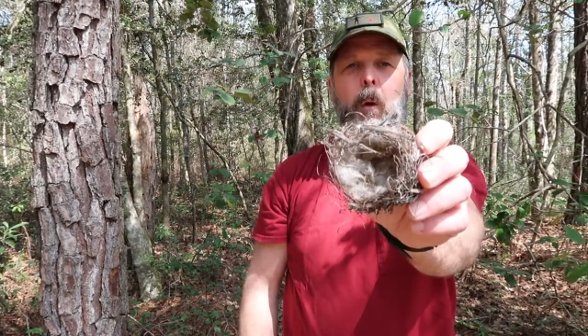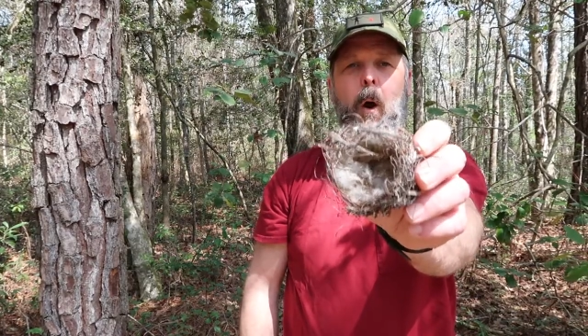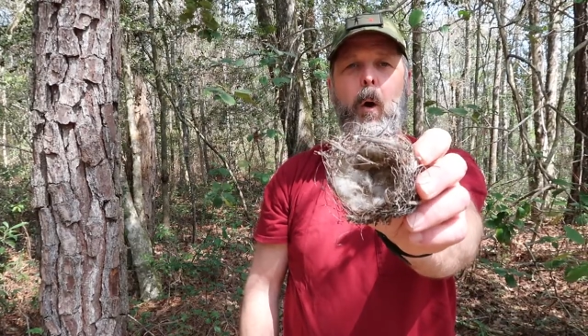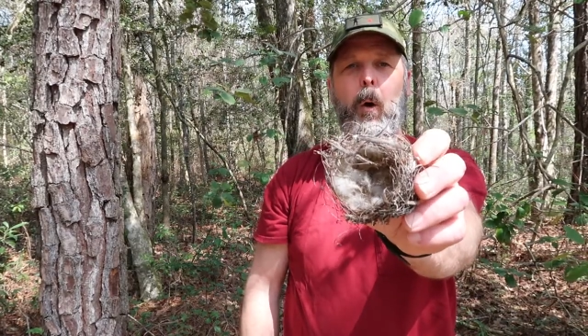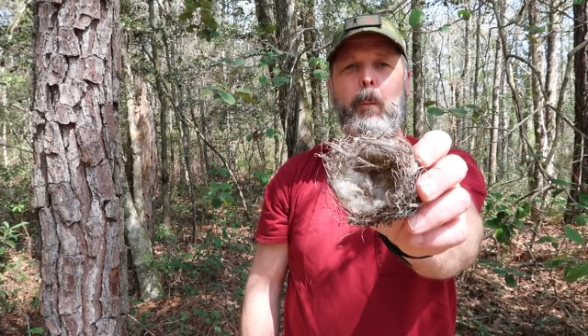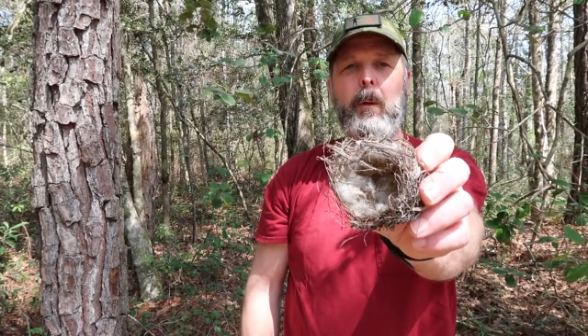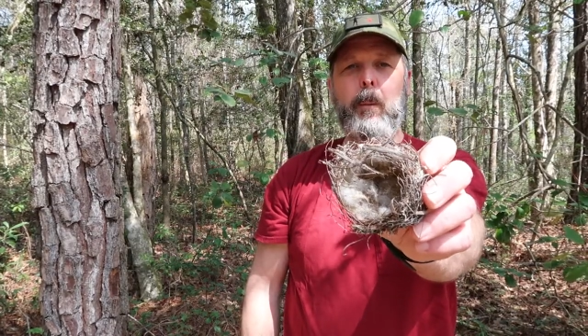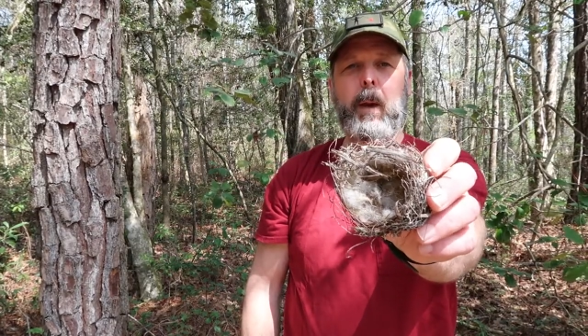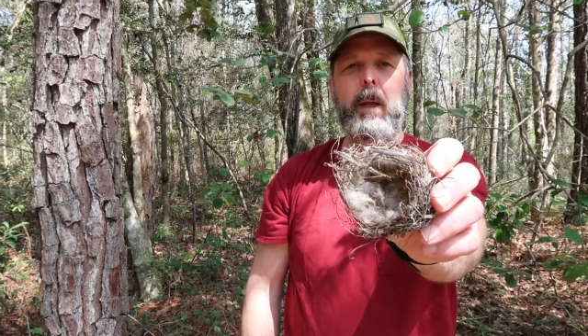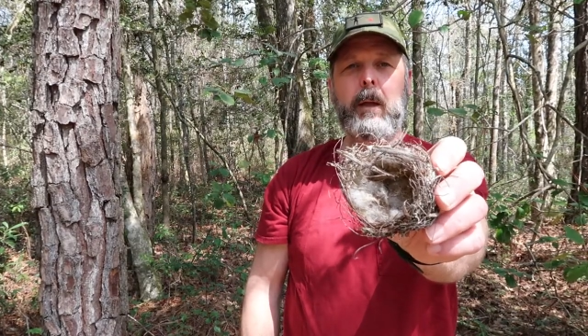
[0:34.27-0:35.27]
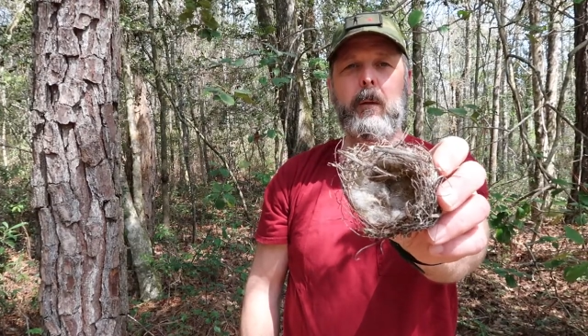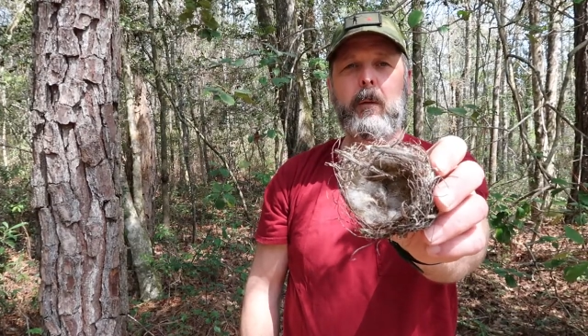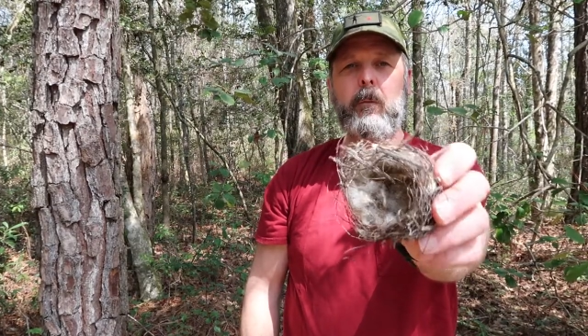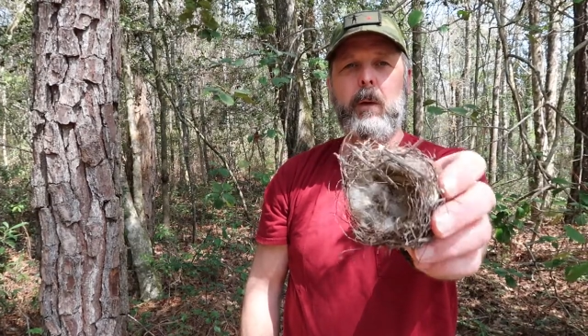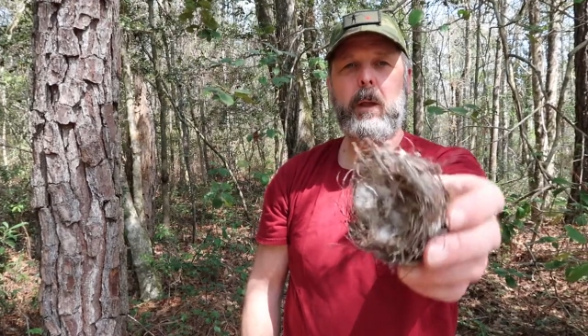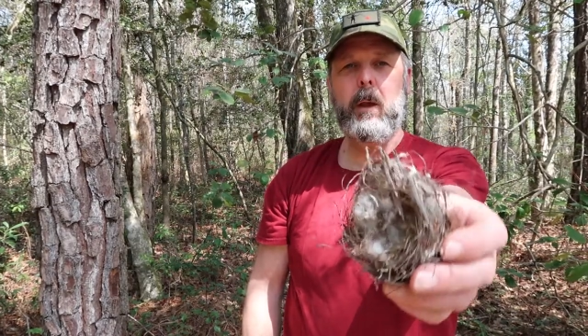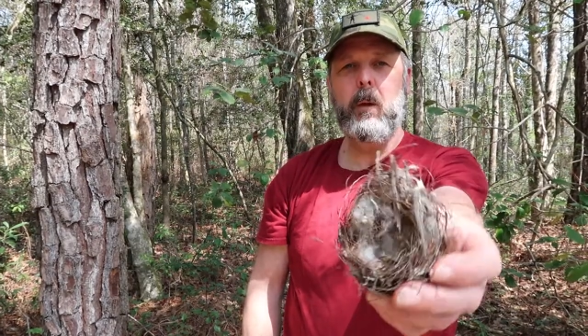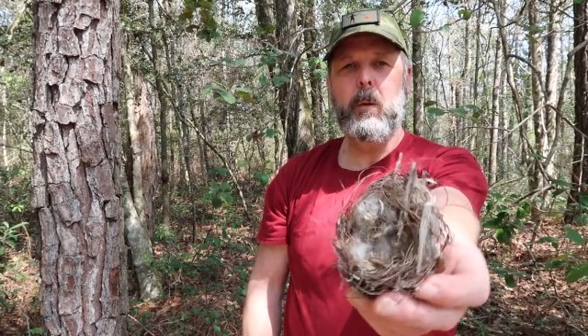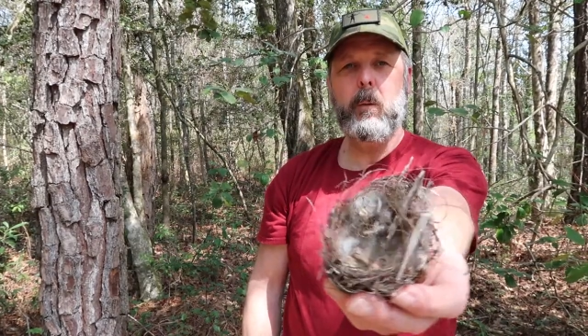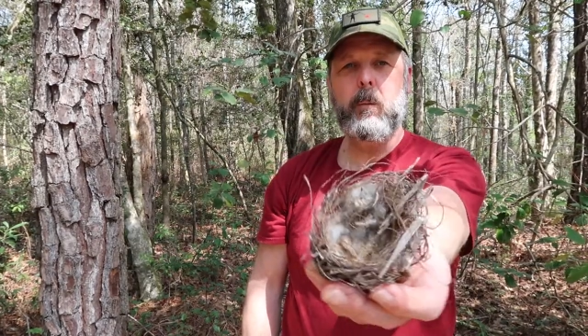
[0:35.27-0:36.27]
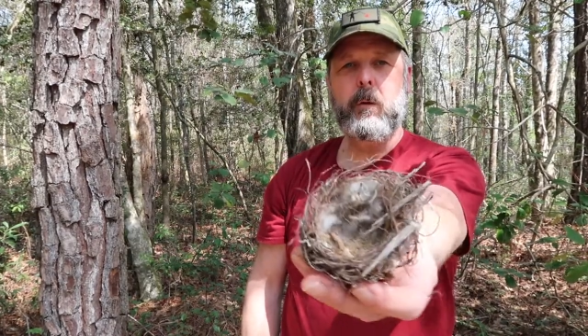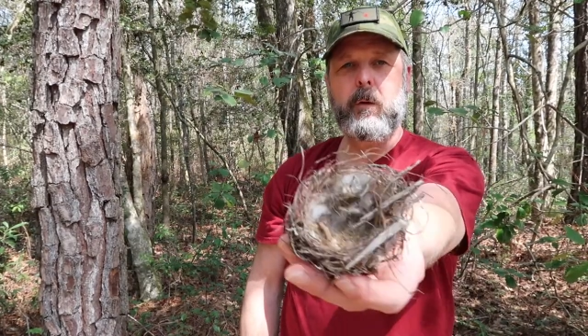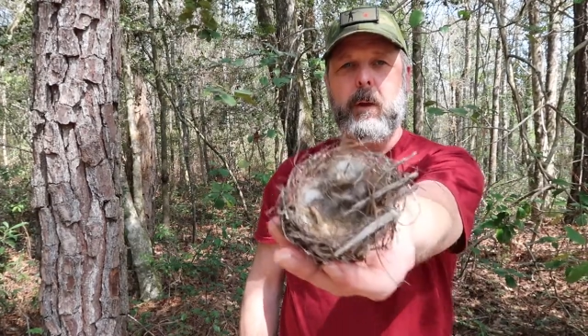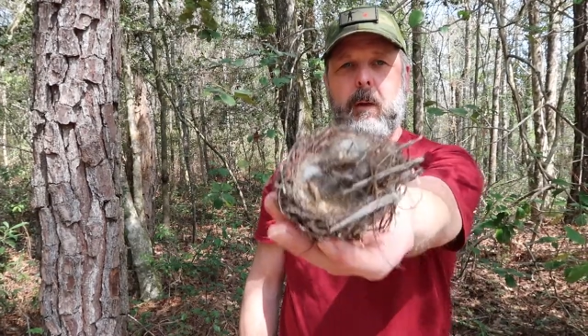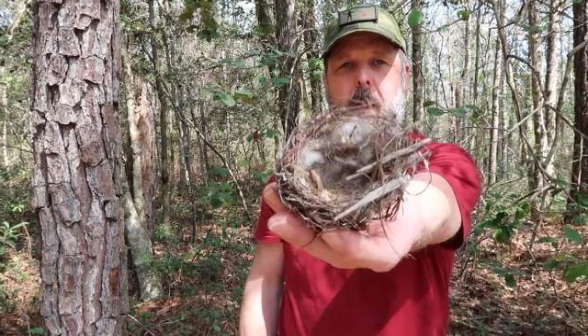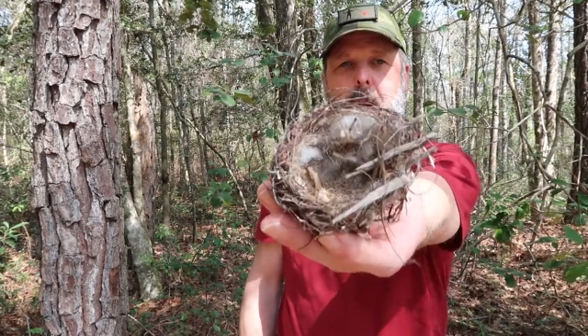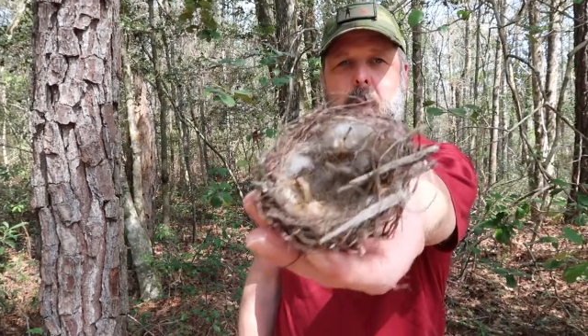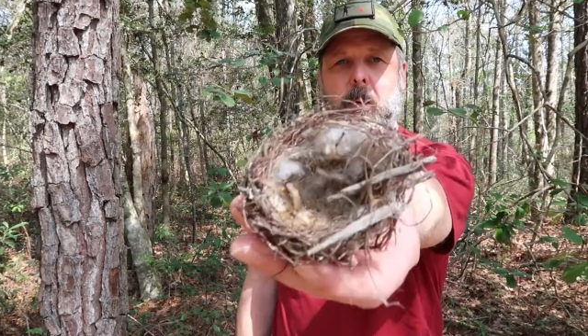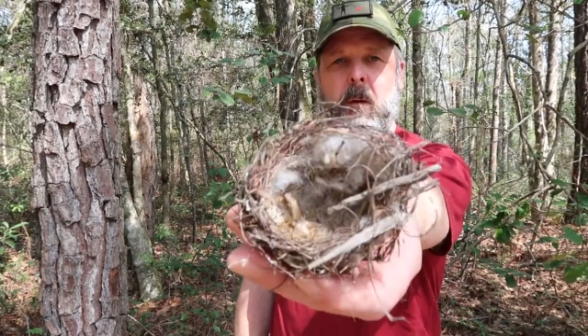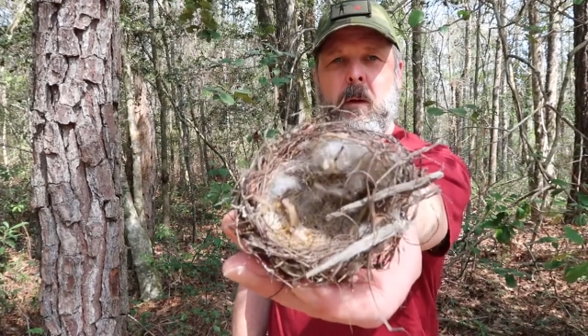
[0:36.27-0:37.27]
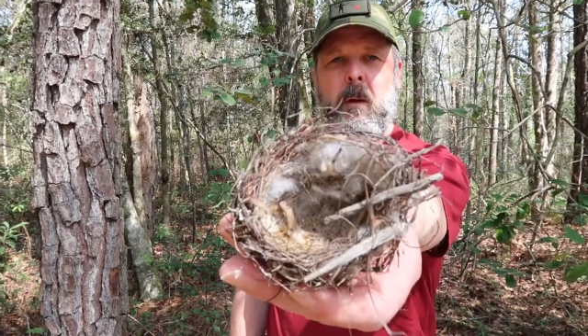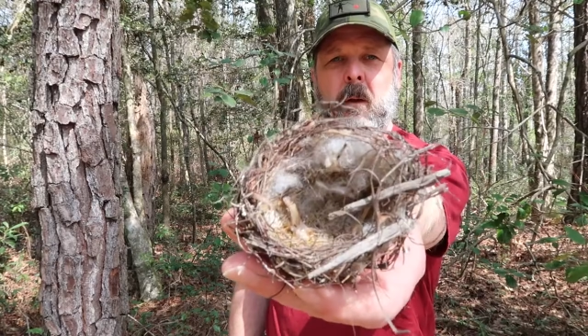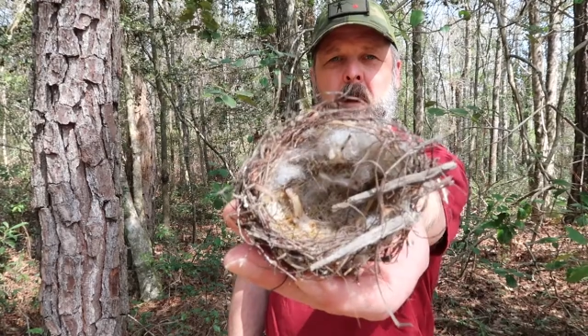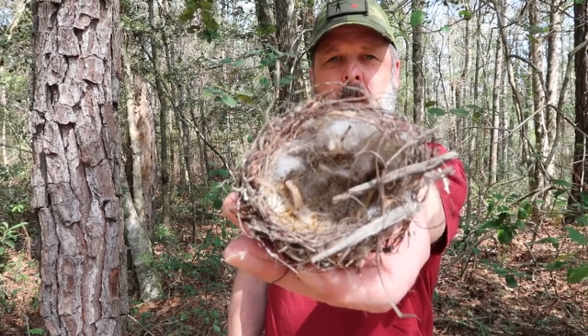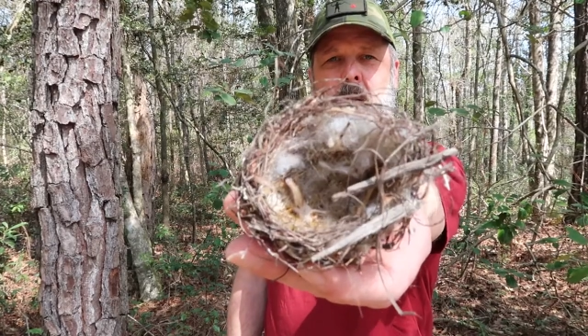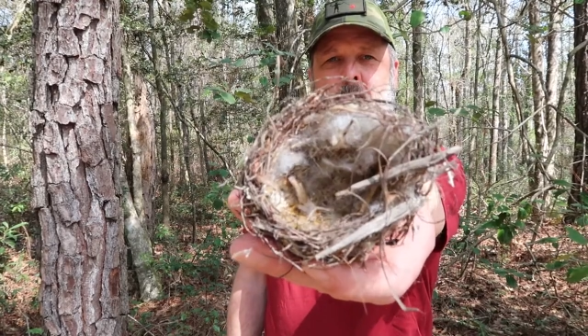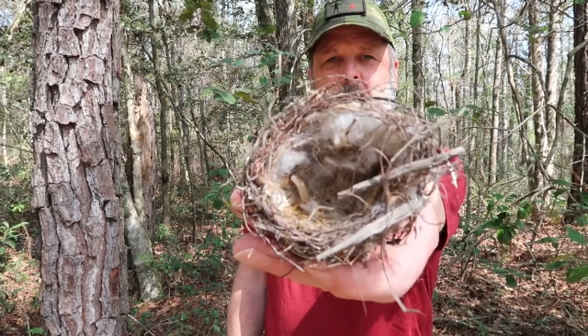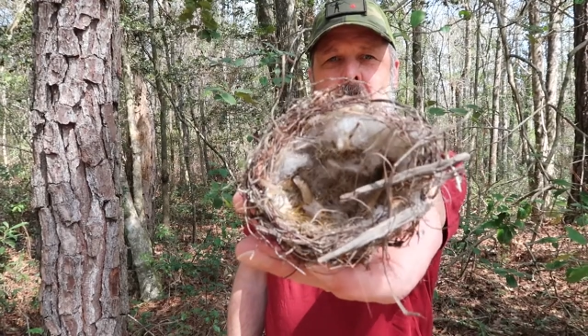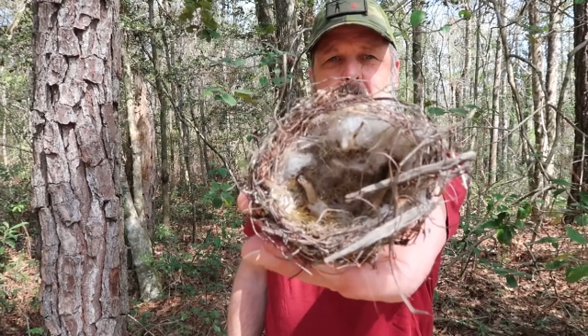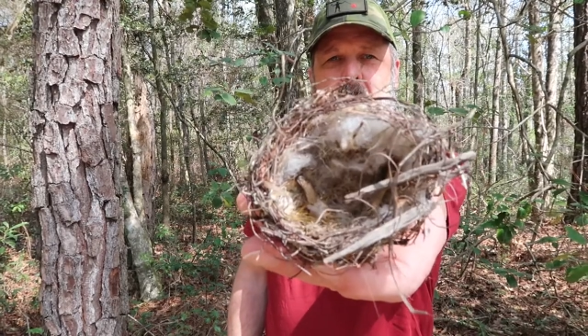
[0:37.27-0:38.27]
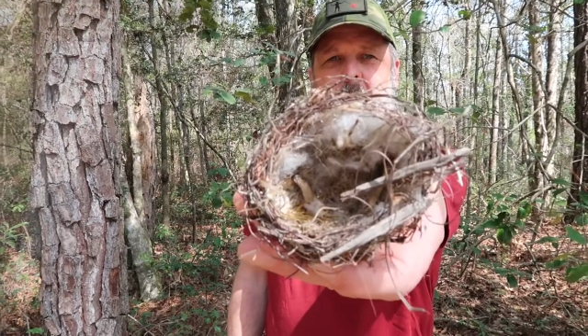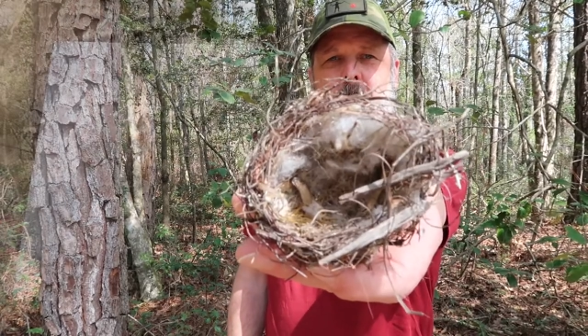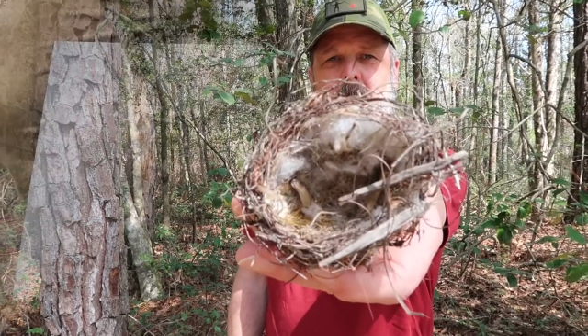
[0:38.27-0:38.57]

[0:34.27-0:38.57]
were harmed in the making of this video. Check that out. All